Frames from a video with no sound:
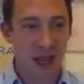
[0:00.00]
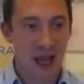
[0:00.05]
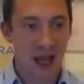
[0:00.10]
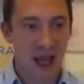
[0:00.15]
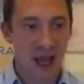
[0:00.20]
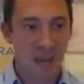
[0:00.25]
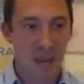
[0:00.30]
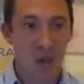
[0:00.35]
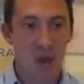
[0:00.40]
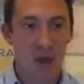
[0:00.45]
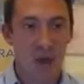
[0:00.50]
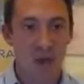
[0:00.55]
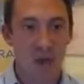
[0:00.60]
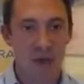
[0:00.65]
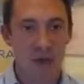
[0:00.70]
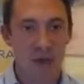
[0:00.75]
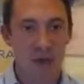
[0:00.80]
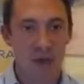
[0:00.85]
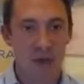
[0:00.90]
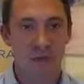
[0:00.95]
more
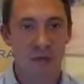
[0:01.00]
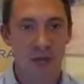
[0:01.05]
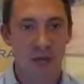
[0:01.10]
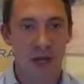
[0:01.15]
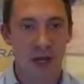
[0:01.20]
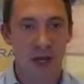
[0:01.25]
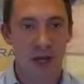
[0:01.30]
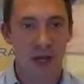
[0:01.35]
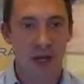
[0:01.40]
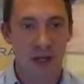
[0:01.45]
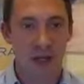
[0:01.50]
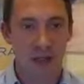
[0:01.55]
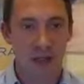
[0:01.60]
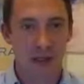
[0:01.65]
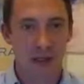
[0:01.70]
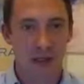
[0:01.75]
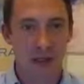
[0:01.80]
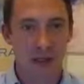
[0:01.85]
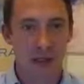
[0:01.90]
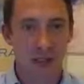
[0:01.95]
room for,
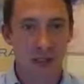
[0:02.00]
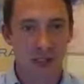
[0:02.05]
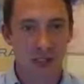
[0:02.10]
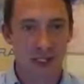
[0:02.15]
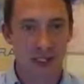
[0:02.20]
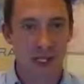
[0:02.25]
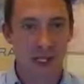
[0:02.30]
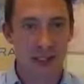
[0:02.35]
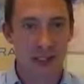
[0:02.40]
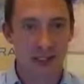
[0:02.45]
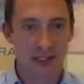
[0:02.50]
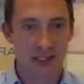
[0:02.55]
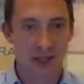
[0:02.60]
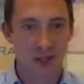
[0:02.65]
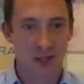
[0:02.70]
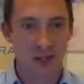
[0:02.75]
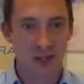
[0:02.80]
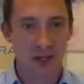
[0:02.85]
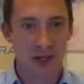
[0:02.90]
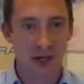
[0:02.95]
the bridging lenders that
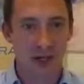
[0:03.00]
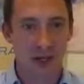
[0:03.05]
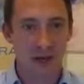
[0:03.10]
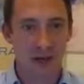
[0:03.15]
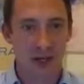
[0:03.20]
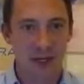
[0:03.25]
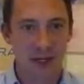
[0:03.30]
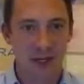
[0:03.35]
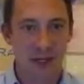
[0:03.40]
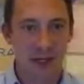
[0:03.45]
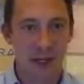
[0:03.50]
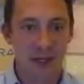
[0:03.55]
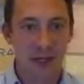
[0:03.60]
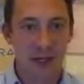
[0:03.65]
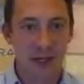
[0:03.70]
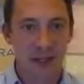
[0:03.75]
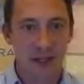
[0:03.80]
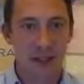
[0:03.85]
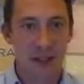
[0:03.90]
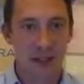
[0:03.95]
we work with
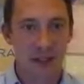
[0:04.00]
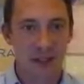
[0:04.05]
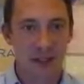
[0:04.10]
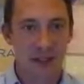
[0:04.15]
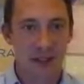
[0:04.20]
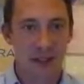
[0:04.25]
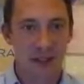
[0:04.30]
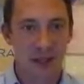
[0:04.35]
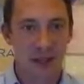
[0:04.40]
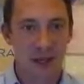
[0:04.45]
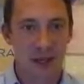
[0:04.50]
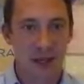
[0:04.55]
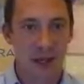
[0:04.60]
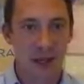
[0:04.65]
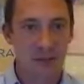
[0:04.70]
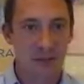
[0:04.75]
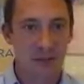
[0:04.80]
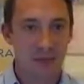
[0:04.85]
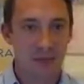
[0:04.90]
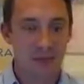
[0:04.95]
to
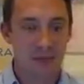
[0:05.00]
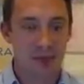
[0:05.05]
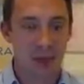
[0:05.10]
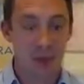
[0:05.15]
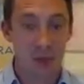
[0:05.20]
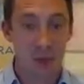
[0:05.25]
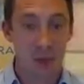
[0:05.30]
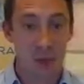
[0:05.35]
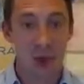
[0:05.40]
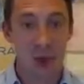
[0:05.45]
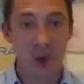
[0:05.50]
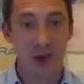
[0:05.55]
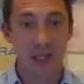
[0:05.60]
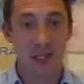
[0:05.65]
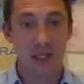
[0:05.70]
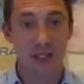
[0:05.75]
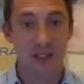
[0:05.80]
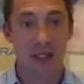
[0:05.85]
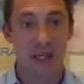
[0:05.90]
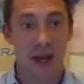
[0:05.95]
grab more
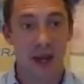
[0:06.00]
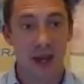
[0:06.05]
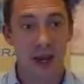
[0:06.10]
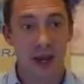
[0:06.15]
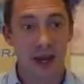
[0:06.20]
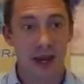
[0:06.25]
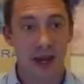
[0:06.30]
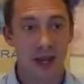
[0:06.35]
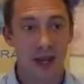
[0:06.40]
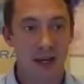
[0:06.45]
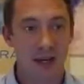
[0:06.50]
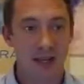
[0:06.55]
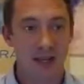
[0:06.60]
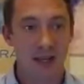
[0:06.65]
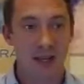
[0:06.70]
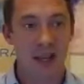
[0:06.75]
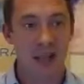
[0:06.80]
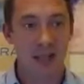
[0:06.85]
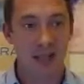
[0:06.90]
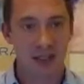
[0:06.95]
market share. And I think
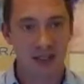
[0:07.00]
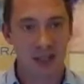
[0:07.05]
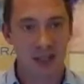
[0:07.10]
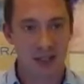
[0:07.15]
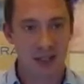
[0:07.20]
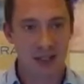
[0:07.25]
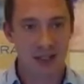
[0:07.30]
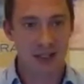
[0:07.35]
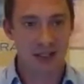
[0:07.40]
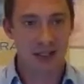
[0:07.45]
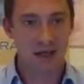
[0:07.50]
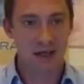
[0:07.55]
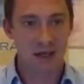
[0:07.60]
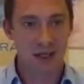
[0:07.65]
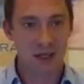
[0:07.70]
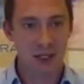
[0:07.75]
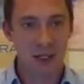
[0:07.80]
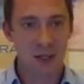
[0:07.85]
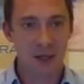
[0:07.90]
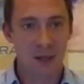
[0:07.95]
that's going to
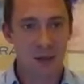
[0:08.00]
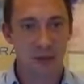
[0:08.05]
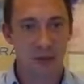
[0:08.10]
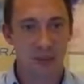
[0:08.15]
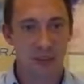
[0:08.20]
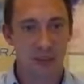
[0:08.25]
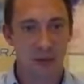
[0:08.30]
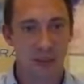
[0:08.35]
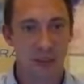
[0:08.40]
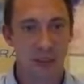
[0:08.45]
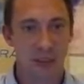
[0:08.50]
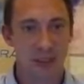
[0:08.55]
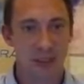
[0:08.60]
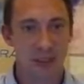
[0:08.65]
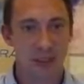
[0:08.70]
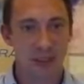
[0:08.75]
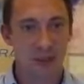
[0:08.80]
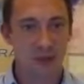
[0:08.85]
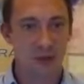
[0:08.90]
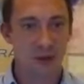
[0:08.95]
definitely be an
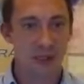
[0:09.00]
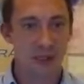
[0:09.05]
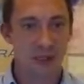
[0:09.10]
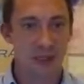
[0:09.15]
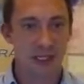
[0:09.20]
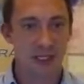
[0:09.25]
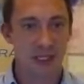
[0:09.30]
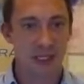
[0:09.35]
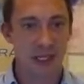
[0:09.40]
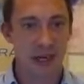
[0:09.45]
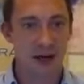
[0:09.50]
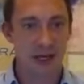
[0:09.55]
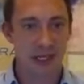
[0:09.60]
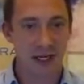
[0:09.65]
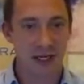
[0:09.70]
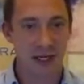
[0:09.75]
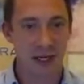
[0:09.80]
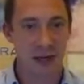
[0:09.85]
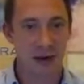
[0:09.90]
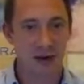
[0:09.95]
opportunity that we see
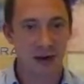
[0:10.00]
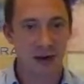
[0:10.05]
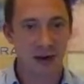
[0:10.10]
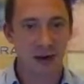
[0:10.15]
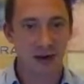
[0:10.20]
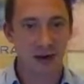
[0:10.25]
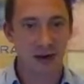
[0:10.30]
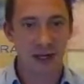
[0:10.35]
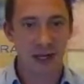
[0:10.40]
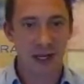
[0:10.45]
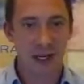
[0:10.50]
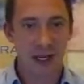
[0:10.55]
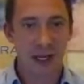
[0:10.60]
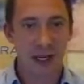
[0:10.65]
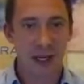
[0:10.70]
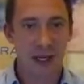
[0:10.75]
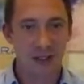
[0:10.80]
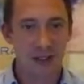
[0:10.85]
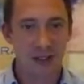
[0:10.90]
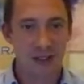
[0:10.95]
carry on
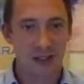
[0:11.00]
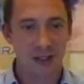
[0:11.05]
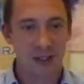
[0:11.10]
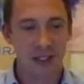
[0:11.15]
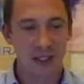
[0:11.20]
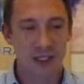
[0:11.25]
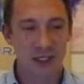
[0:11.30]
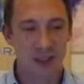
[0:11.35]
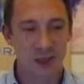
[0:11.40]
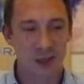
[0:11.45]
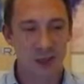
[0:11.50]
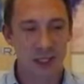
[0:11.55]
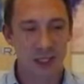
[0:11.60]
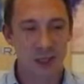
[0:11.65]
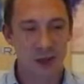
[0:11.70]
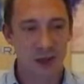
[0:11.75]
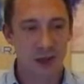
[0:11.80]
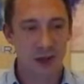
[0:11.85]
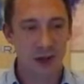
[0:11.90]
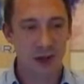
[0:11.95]
into
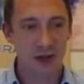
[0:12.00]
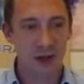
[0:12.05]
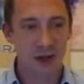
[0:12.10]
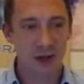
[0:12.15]
2021.